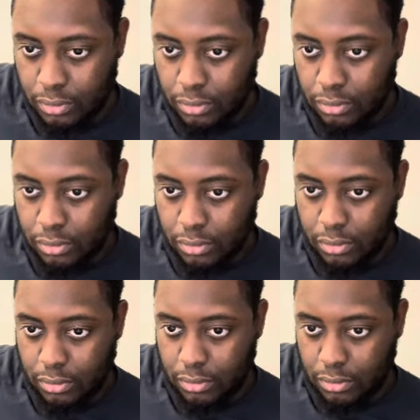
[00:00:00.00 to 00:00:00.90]

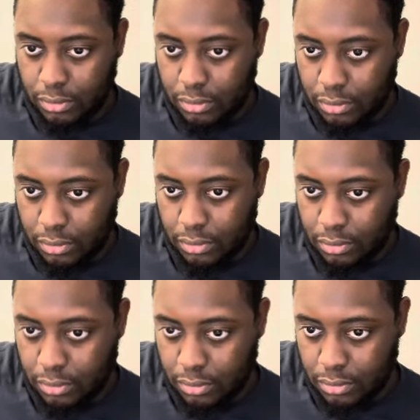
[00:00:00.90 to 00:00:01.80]

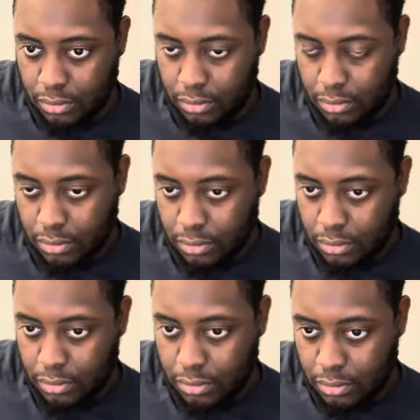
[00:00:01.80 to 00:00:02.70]

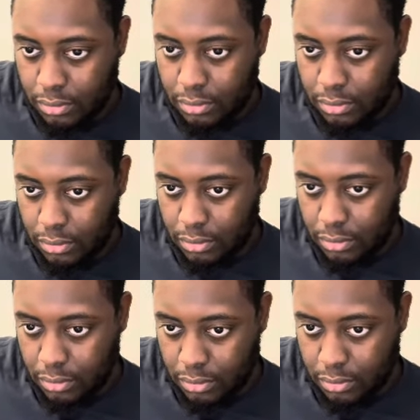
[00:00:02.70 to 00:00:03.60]

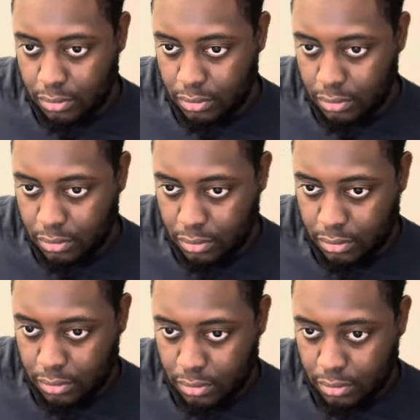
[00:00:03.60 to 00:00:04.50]

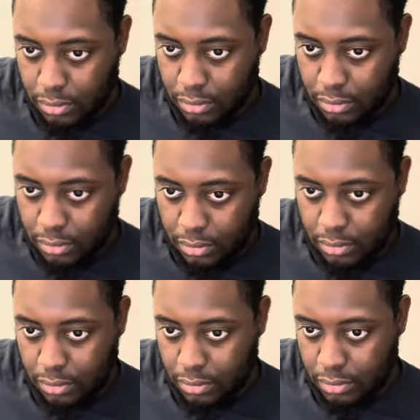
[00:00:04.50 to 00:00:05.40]
The person shown says nothing.